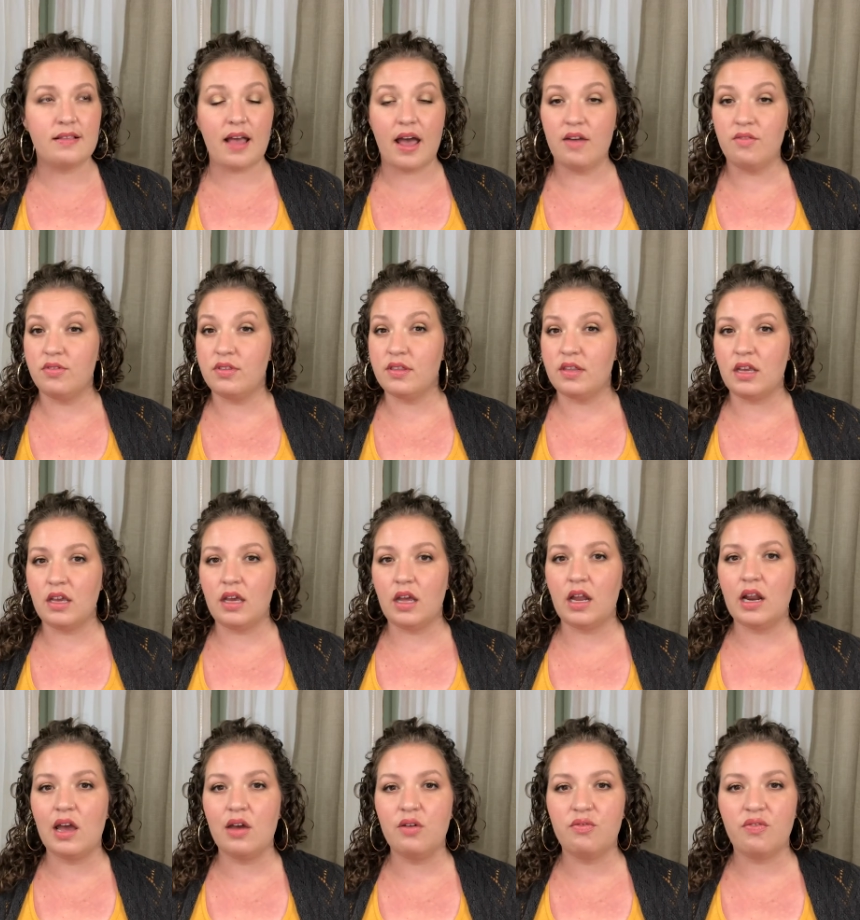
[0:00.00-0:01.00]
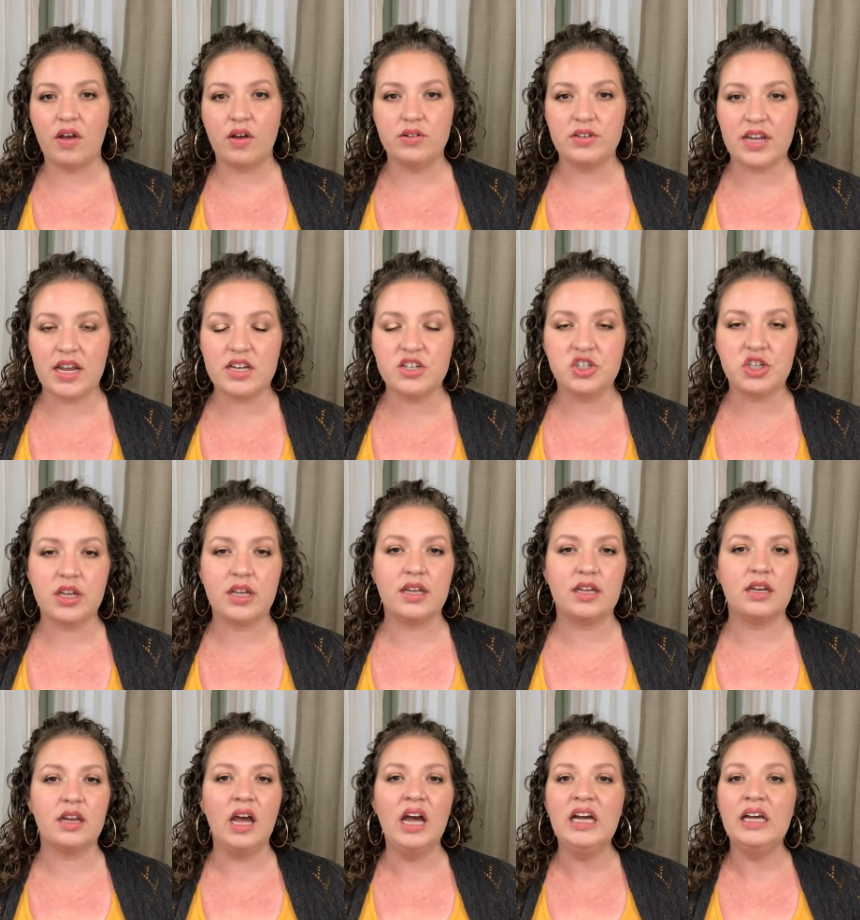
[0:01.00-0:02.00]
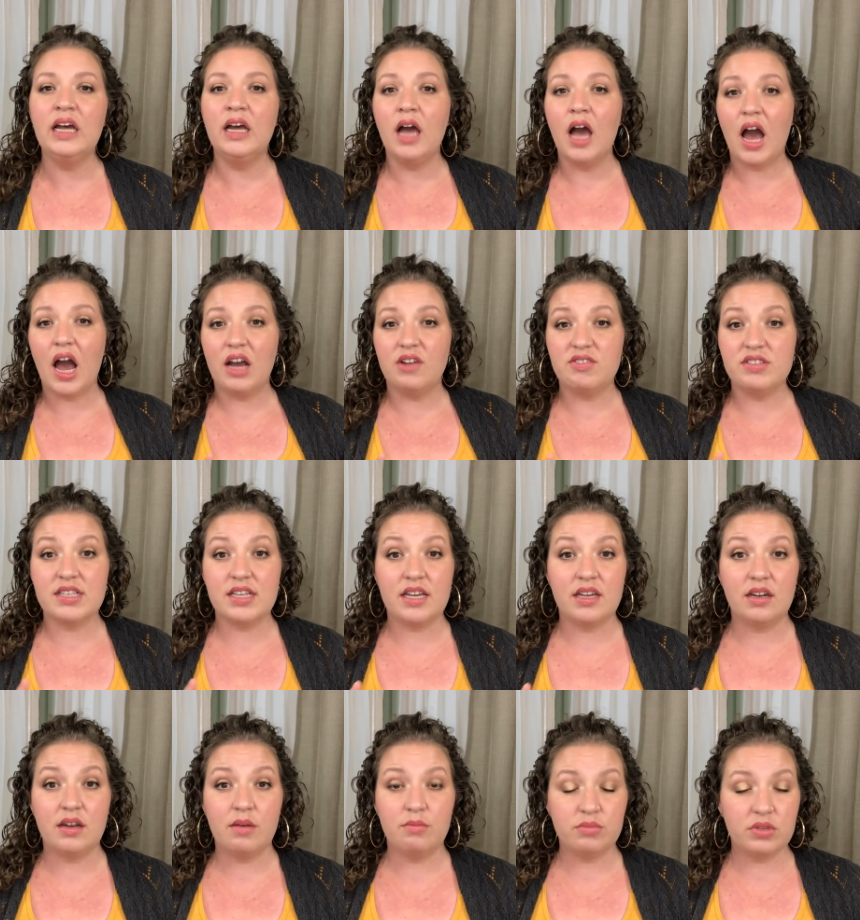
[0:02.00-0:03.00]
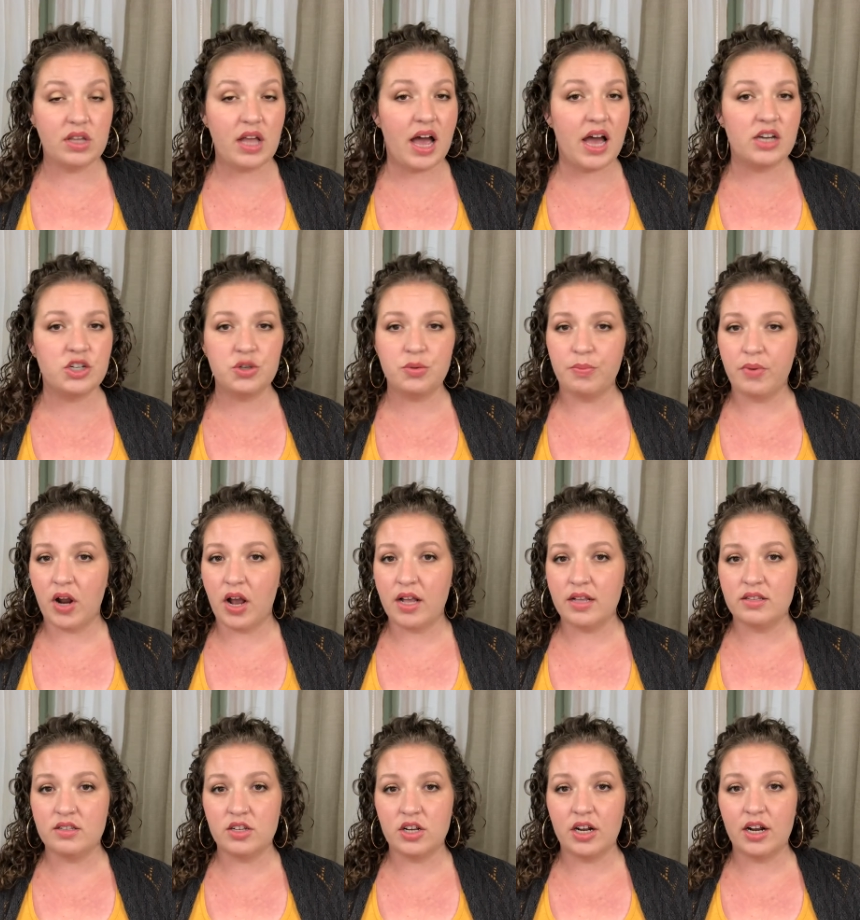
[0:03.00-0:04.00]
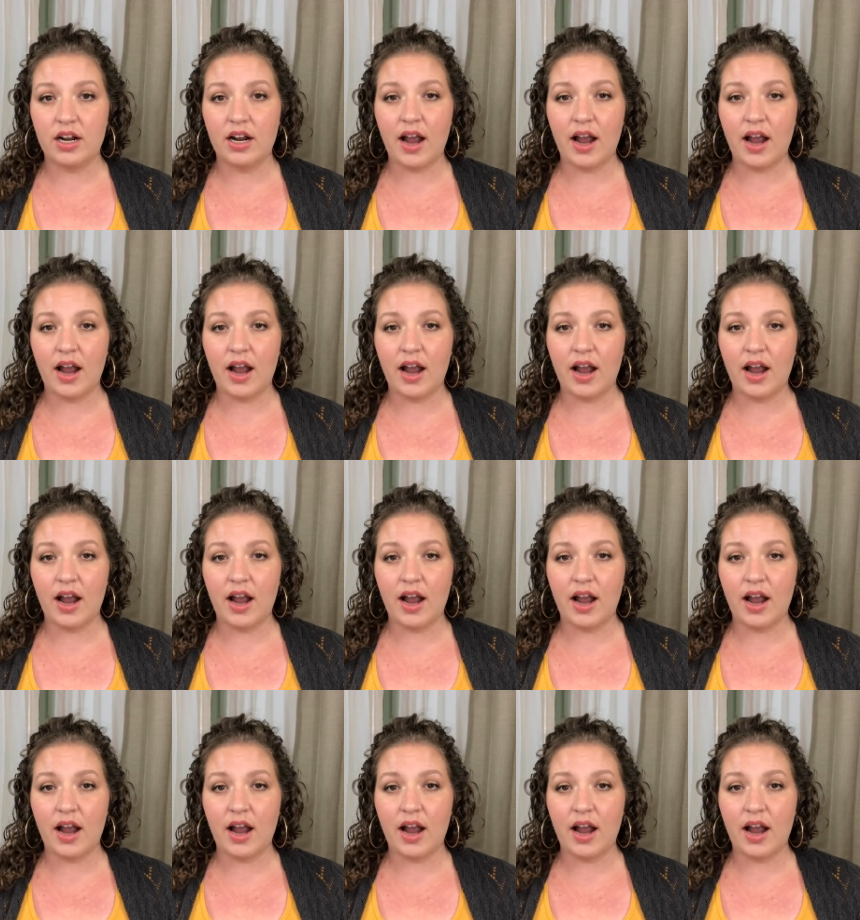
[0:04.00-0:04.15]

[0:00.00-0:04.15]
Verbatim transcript: I've seen foundation, I've seen blush, bronzer,